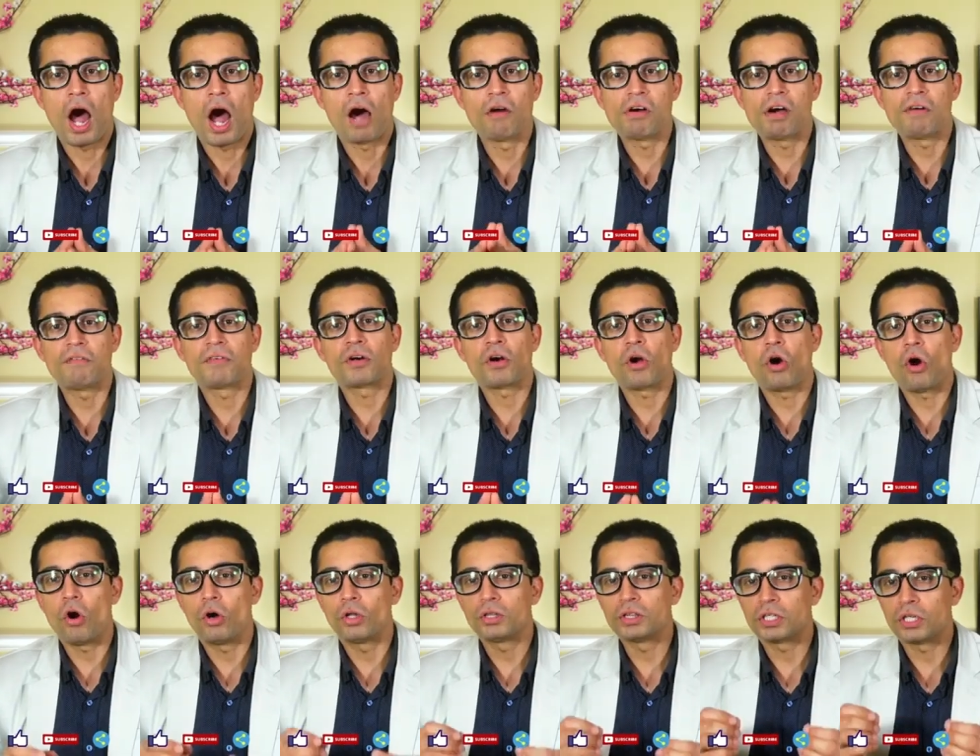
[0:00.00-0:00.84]
However,
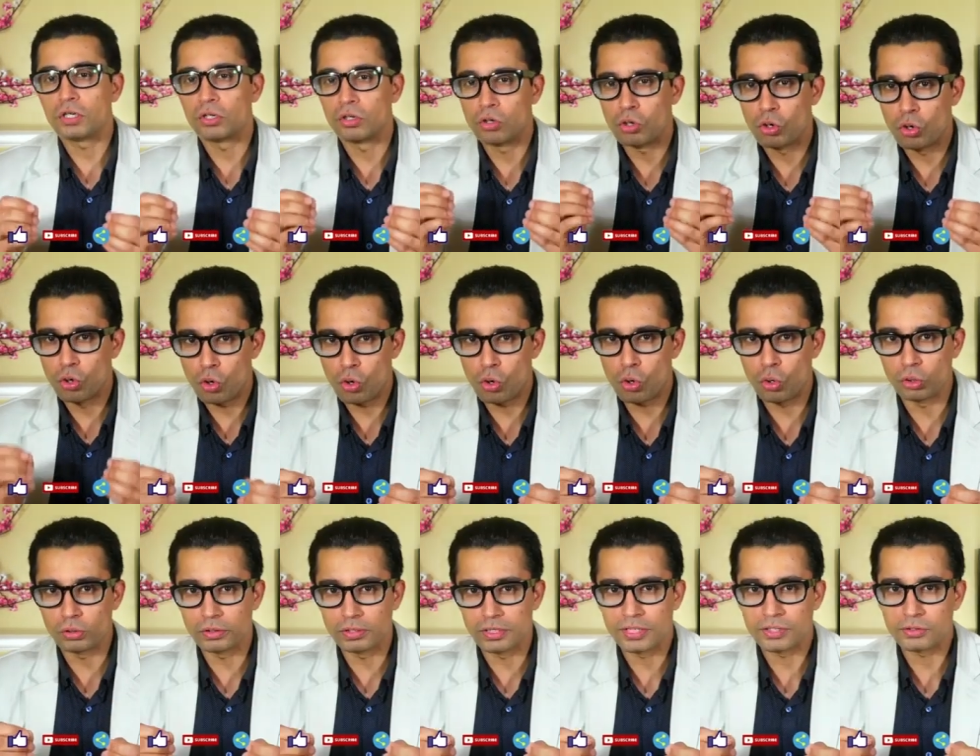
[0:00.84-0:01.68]
on the
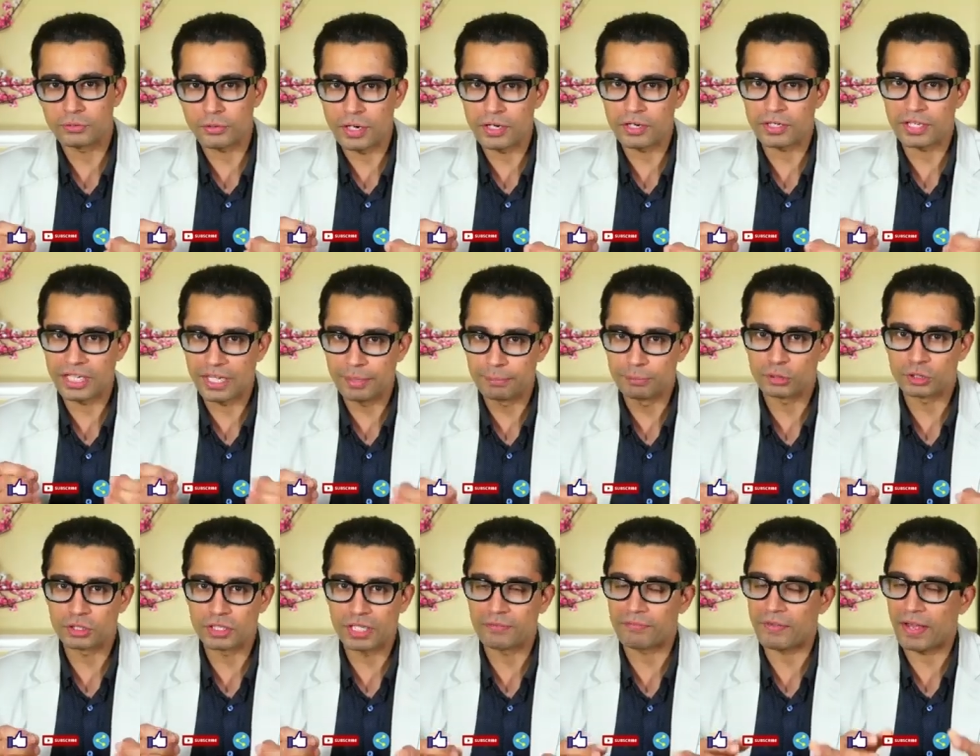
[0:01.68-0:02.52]
whole, try to keep
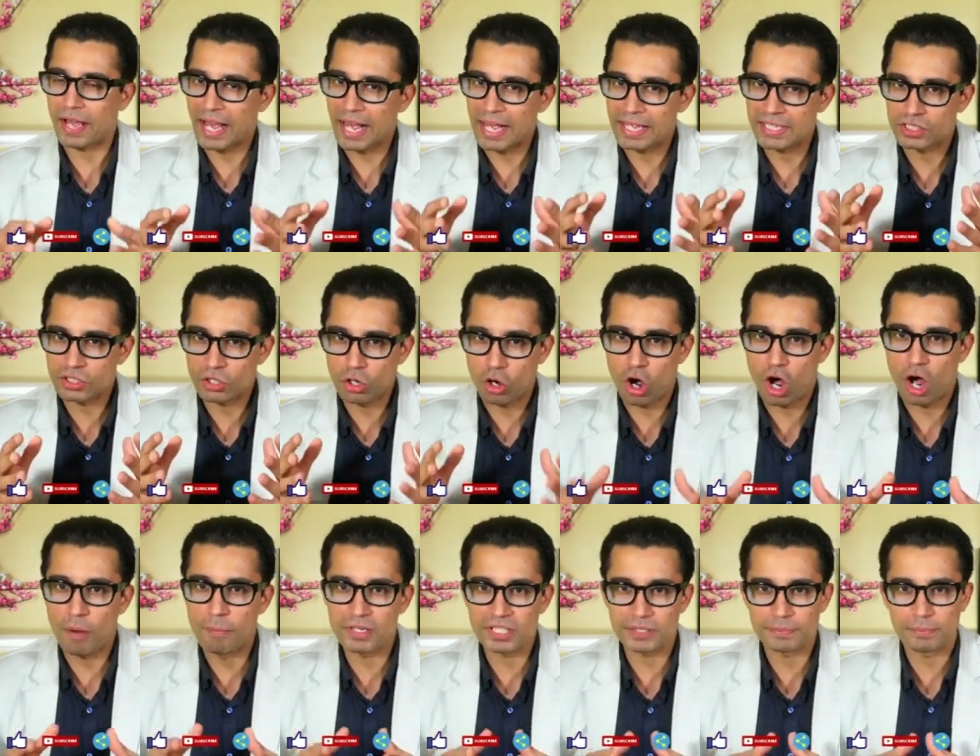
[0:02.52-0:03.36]
yourself as
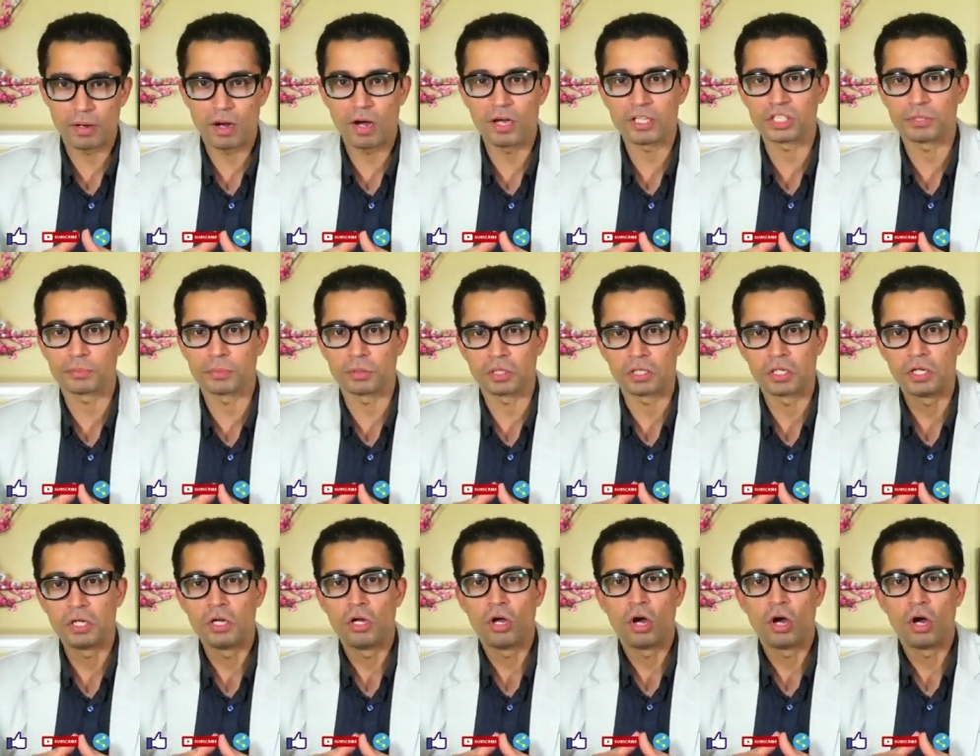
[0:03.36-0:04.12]
calm as possible.